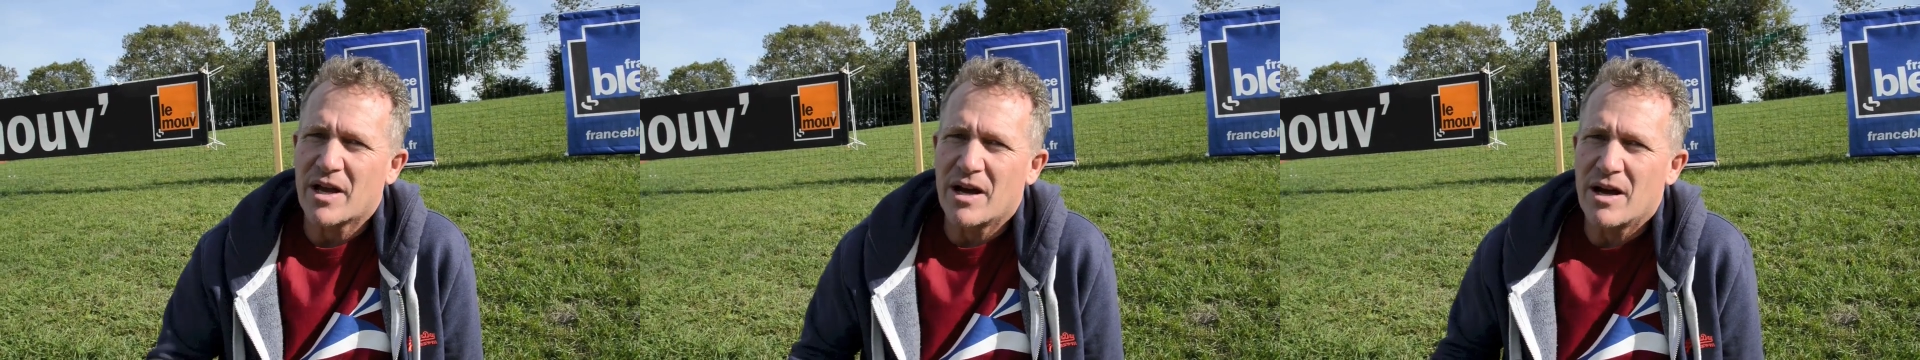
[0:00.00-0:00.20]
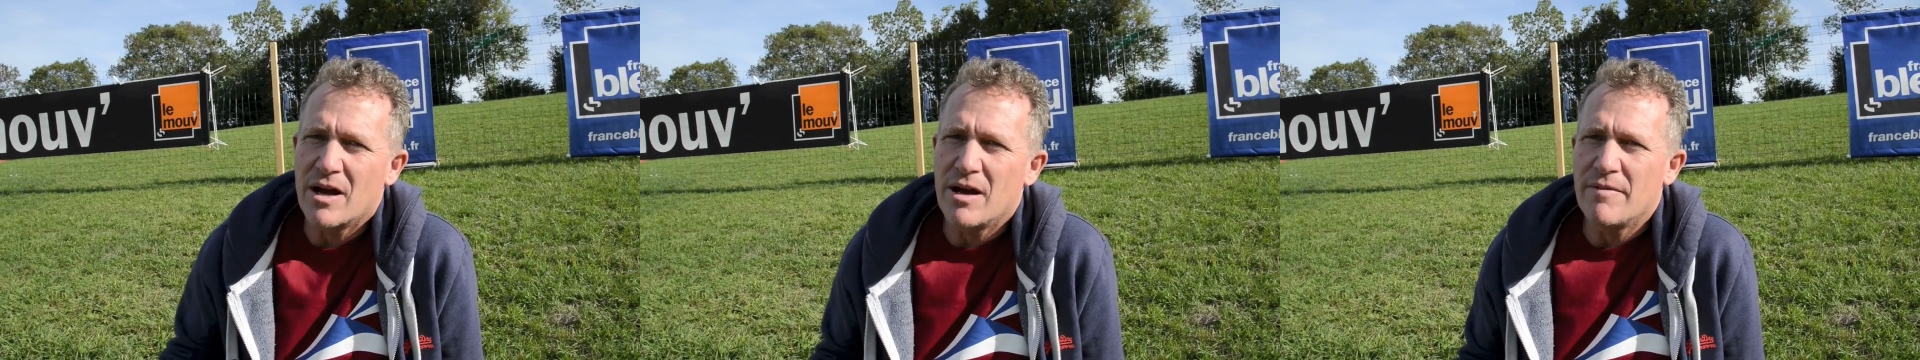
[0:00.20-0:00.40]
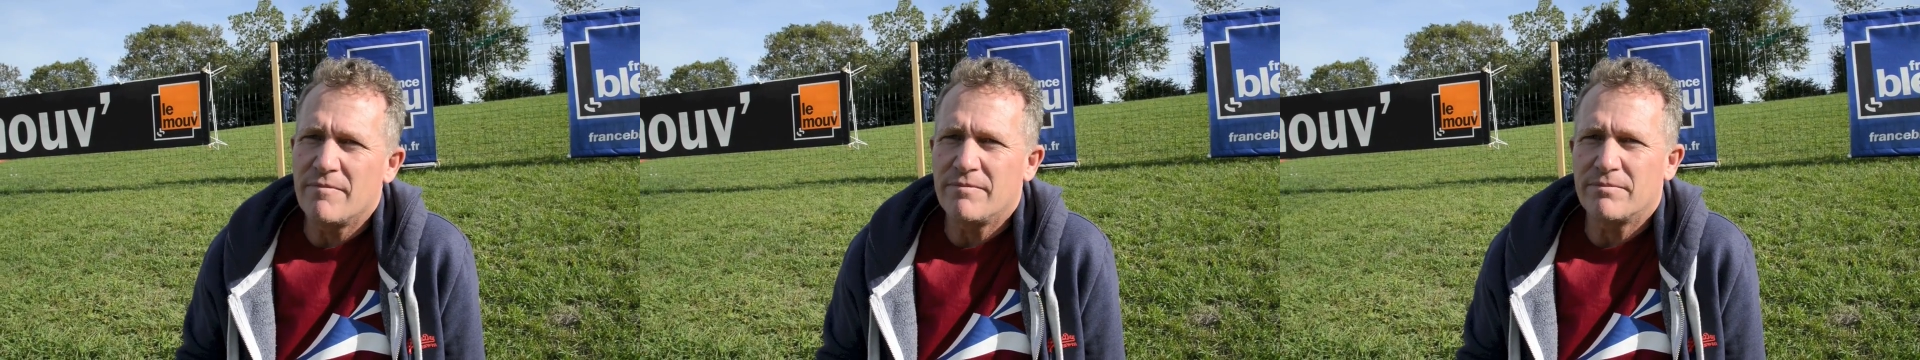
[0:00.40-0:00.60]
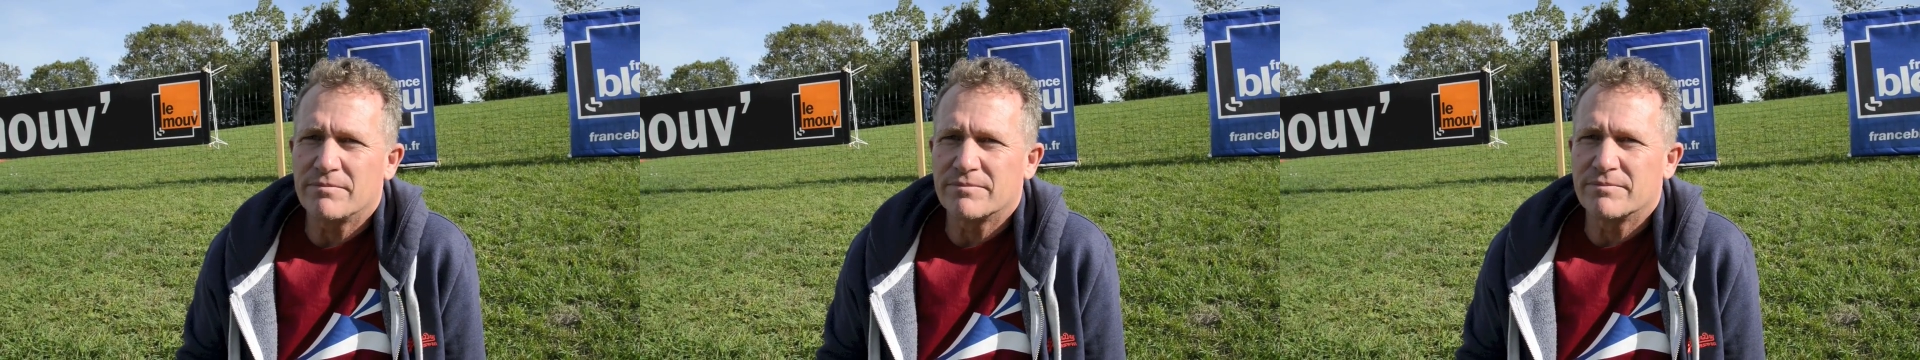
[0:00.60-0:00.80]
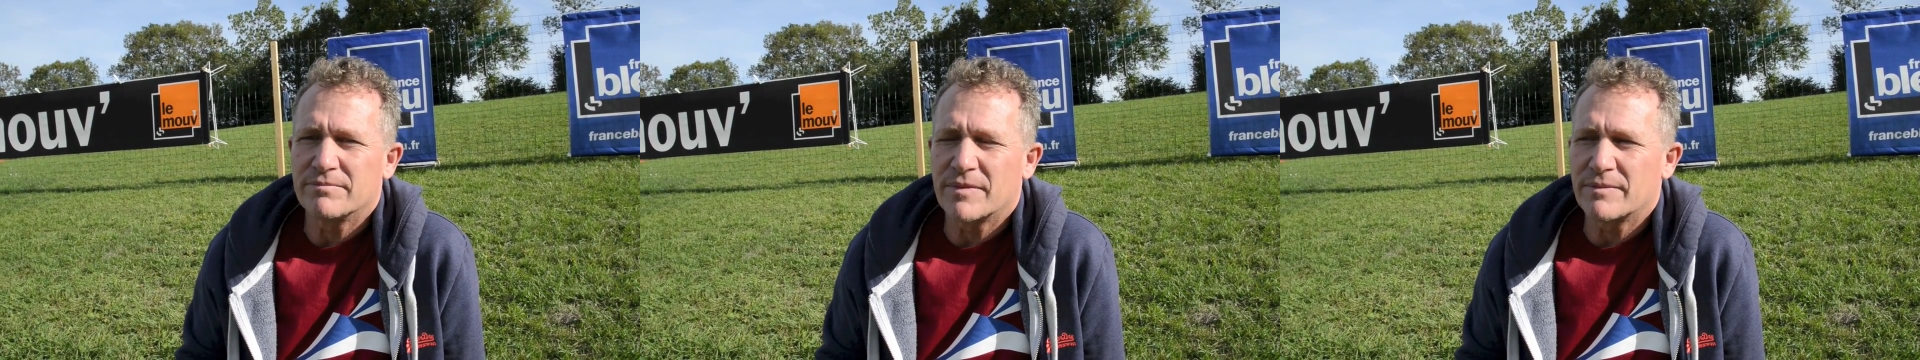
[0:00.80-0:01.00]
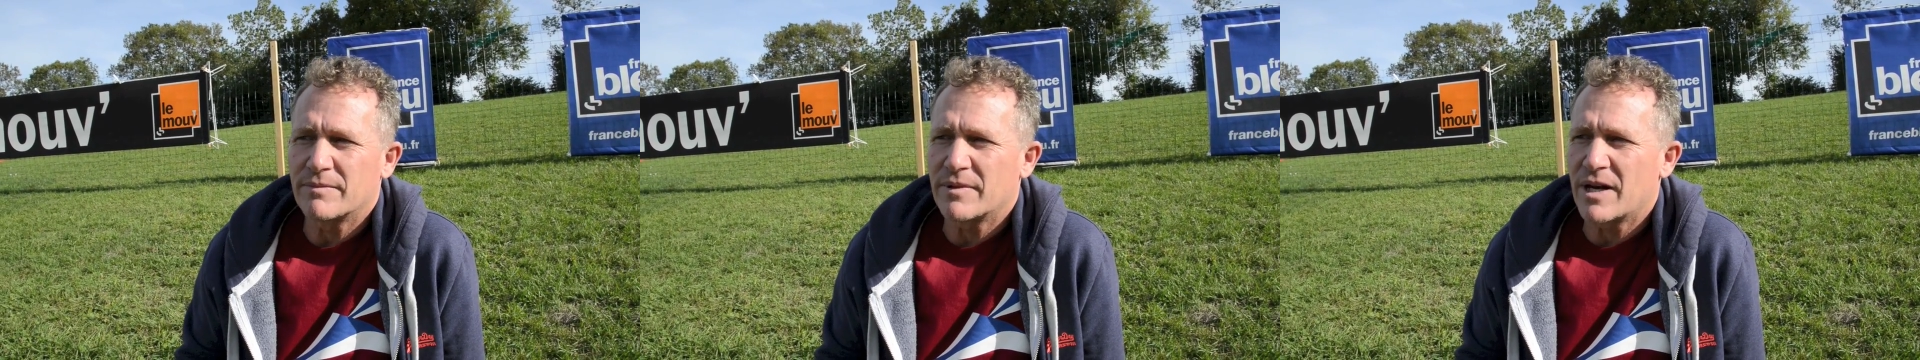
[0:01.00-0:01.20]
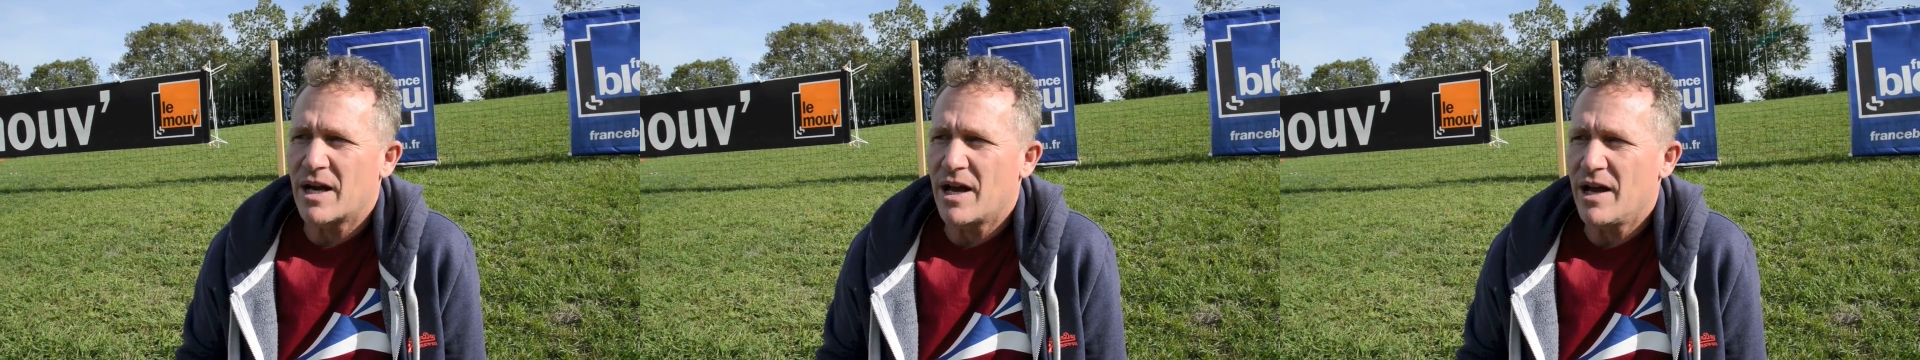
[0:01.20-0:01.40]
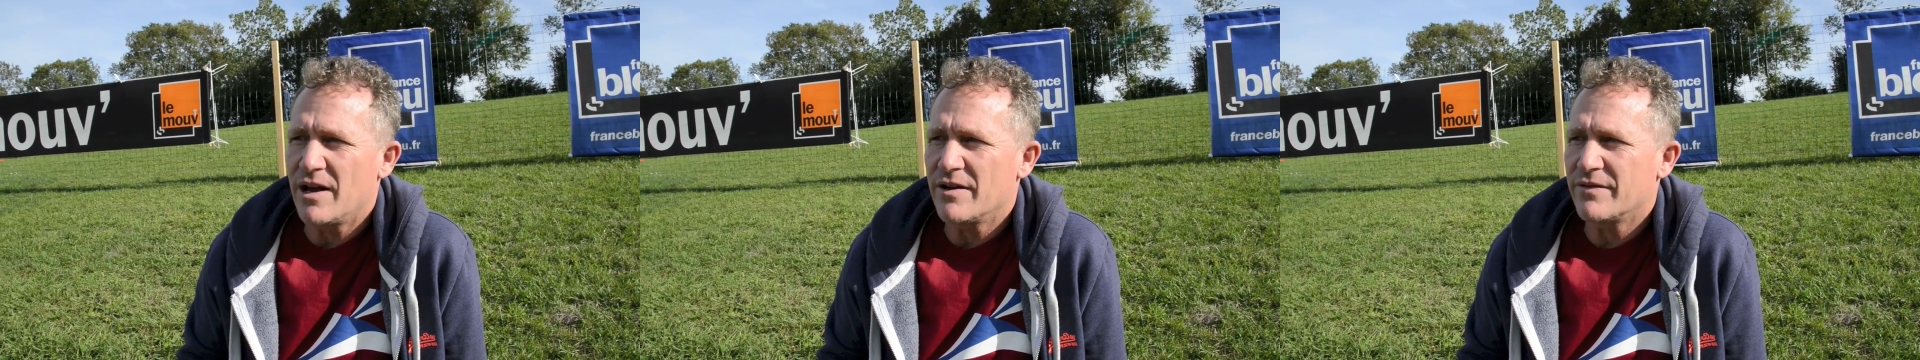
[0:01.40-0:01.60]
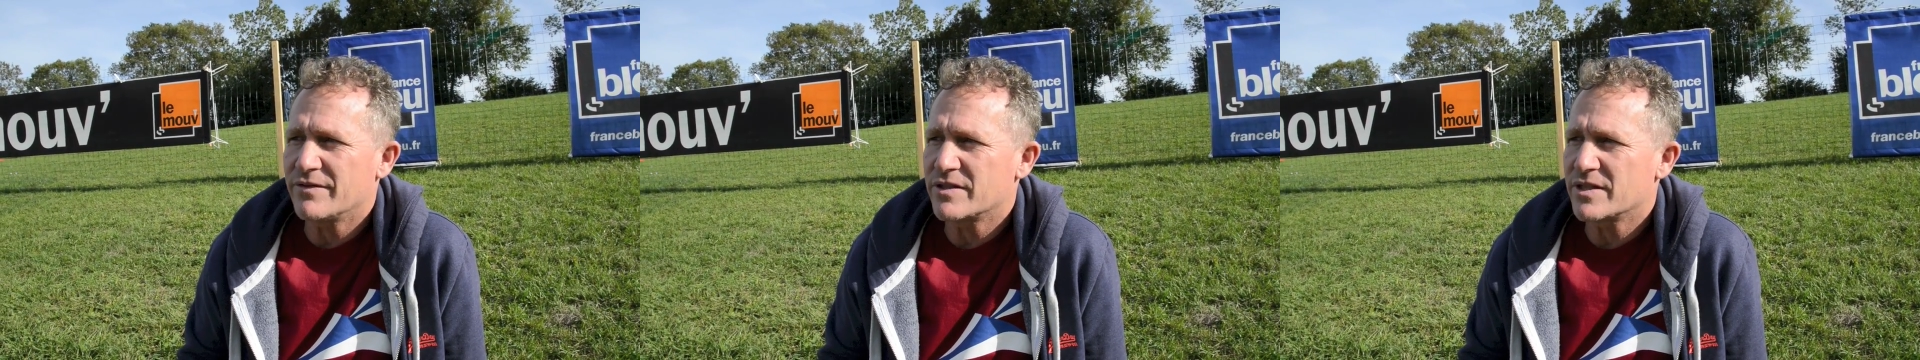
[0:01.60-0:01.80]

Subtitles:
I have